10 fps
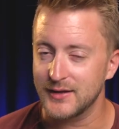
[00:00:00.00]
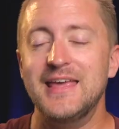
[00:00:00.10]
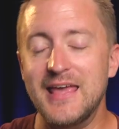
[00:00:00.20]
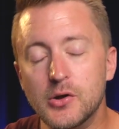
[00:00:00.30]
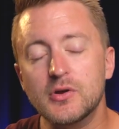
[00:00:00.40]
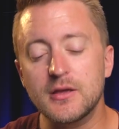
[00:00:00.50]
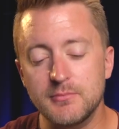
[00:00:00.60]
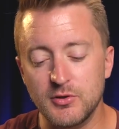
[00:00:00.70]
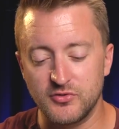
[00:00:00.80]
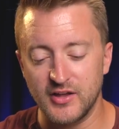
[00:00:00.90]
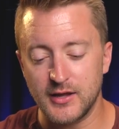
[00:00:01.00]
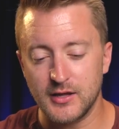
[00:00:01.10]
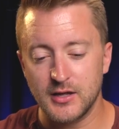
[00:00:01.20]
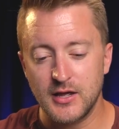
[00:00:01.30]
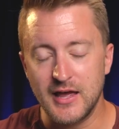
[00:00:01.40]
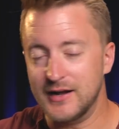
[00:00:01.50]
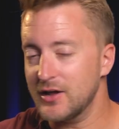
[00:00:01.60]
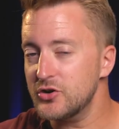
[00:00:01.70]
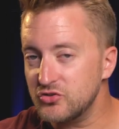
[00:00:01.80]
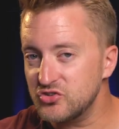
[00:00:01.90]
Hearing music and
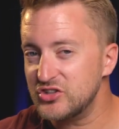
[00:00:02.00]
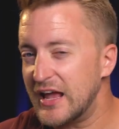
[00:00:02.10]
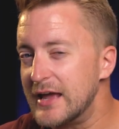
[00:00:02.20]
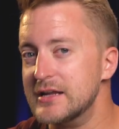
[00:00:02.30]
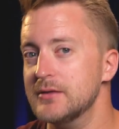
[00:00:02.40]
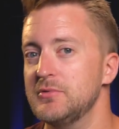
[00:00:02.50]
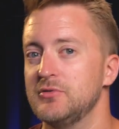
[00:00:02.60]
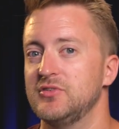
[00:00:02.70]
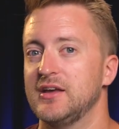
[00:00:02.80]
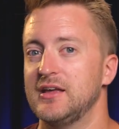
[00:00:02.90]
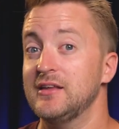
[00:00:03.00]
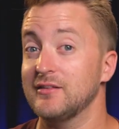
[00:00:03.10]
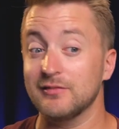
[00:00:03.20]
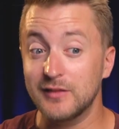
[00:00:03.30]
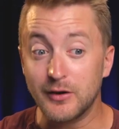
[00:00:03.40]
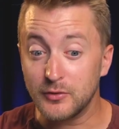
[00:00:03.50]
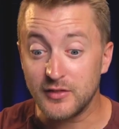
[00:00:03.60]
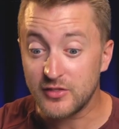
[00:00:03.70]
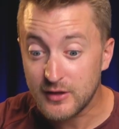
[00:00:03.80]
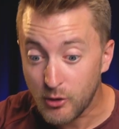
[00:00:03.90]
understanding music is literally
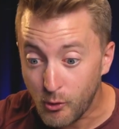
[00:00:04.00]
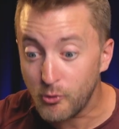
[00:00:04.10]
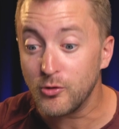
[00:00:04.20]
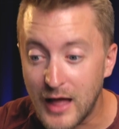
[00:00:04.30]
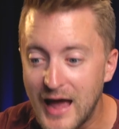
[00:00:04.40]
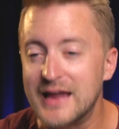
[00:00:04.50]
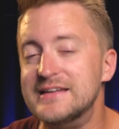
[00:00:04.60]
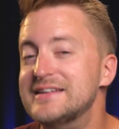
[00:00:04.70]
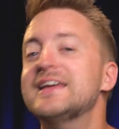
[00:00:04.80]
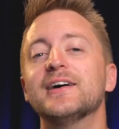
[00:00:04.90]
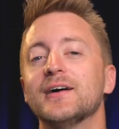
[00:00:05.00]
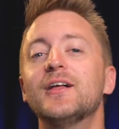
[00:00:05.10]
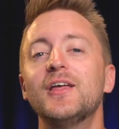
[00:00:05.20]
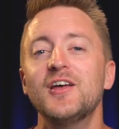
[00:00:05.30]
the whole idea